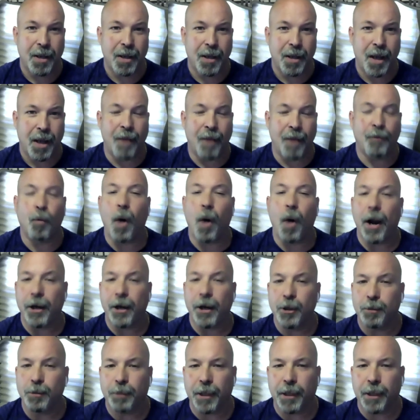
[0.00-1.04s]
Of why are
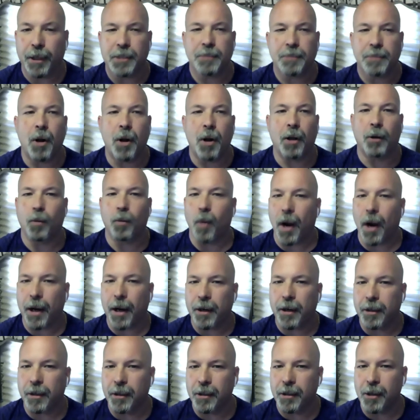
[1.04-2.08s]
you playing smaller? Why
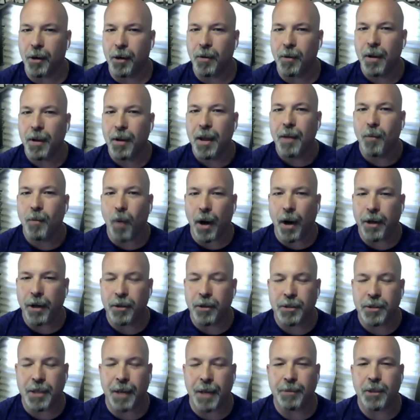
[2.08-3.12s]
are you, you know, why are you
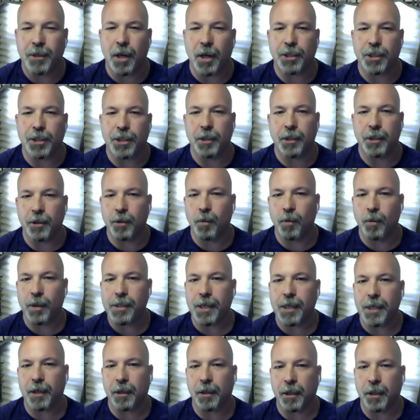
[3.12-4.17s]
sabotaging? They're the ones
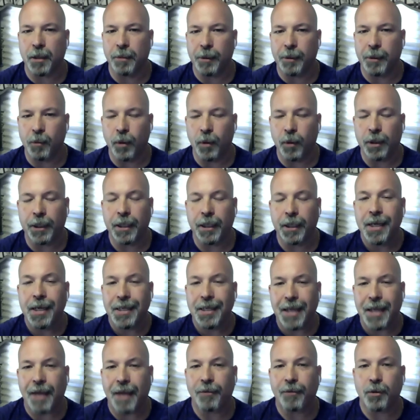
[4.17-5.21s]
that are going to be willing
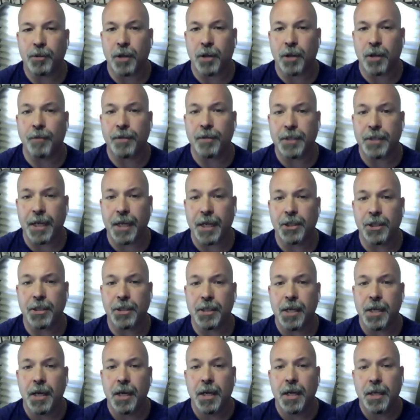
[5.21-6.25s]
to have those
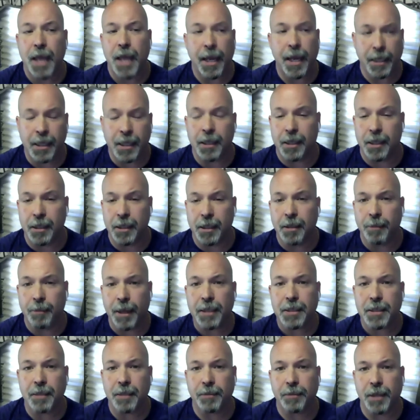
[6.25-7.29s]
conversations and kick you in the
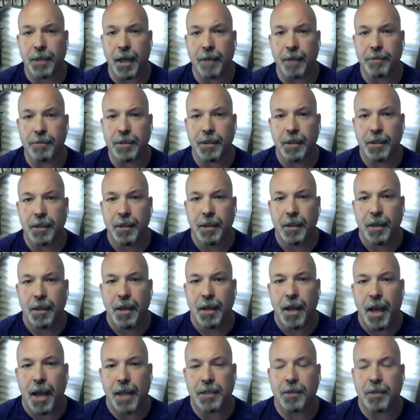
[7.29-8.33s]
butt sometimes.
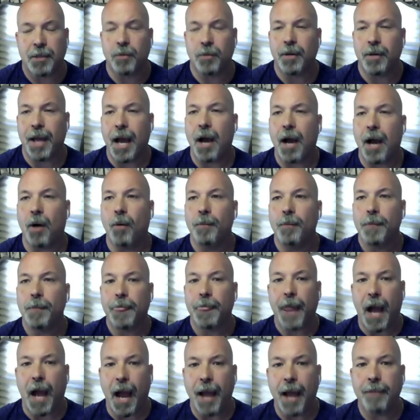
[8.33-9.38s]
And so now
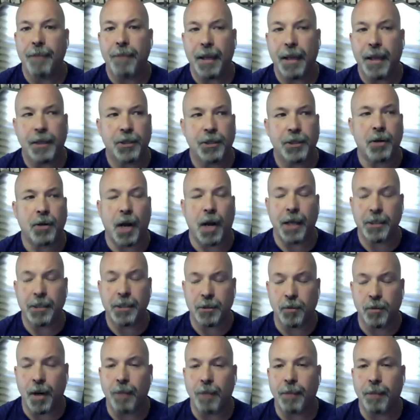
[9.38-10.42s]
I make sure I
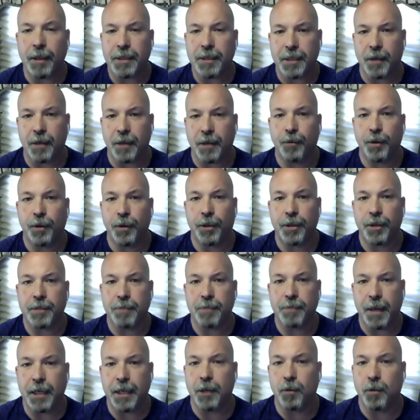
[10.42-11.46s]
surround myself with as
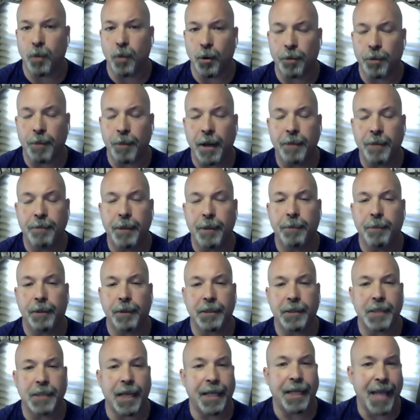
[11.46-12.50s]
many growth minded people
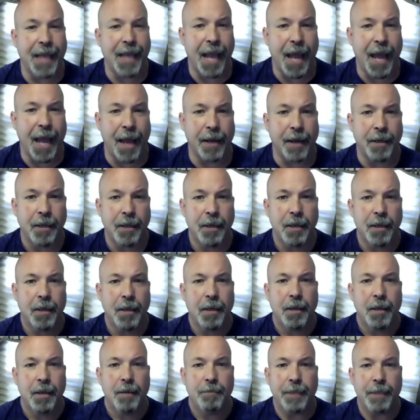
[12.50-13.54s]
as I can
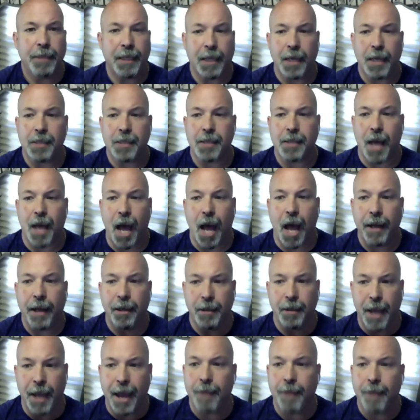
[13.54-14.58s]
because
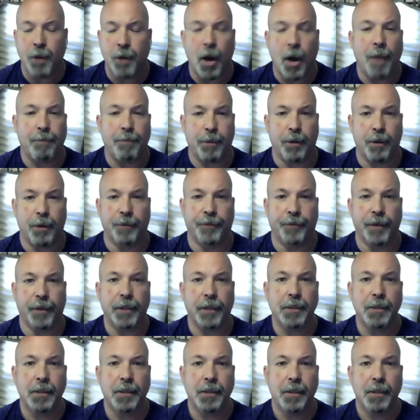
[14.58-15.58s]
I am not perfect.